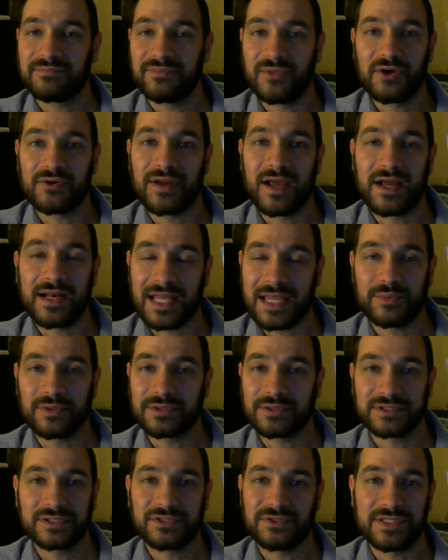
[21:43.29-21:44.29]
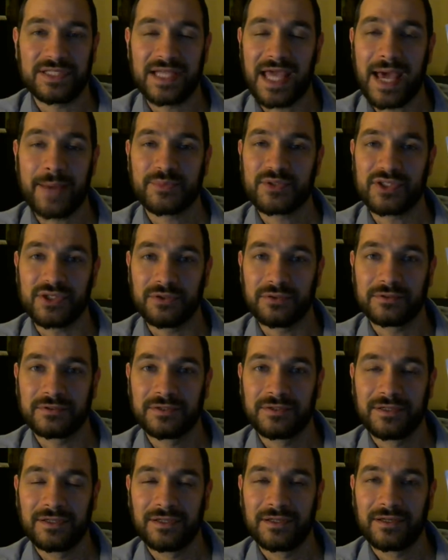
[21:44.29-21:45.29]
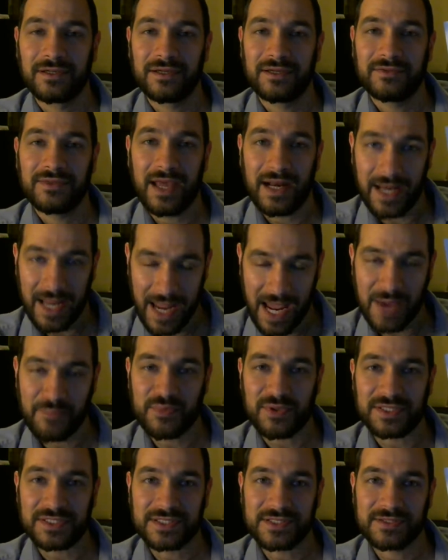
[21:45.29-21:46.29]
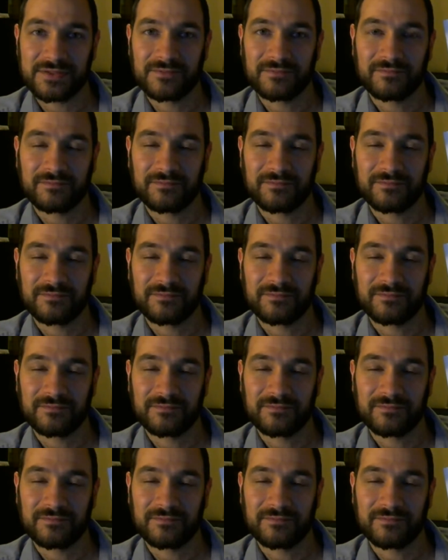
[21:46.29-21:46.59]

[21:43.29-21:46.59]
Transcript: they're not able to adapt to. That happens.